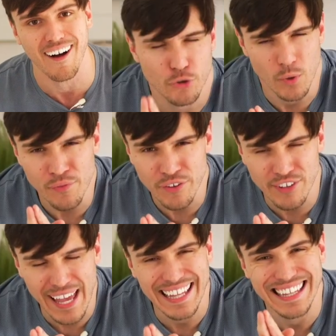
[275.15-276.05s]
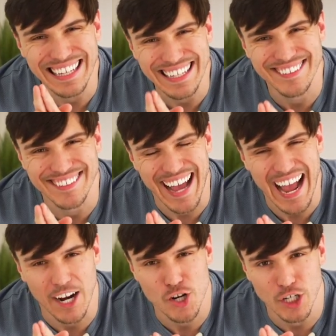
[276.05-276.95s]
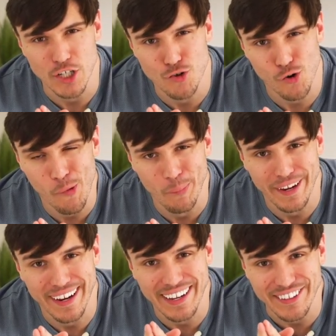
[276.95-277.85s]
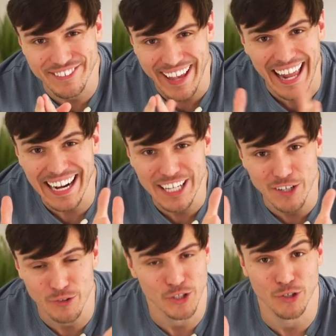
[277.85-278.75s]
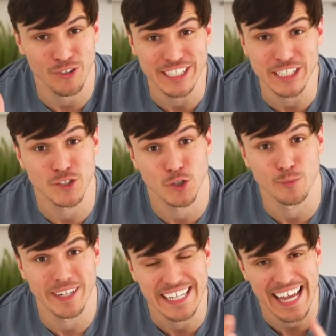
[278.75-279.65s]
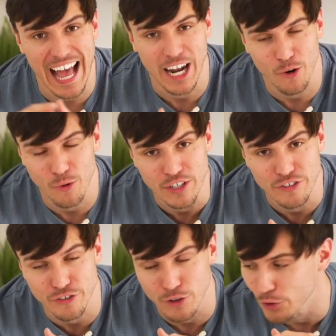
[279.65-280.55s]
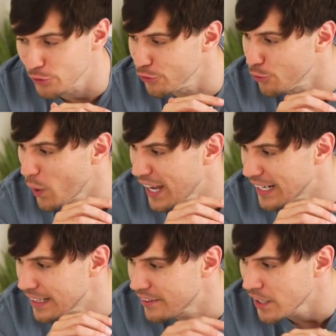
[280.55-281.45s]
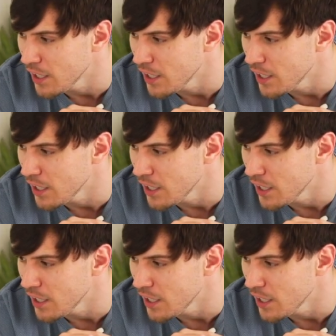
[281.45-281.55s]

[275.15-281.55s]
So if the scale isn't actually dropping, it's telling you that you're eating too many calories to lose weight.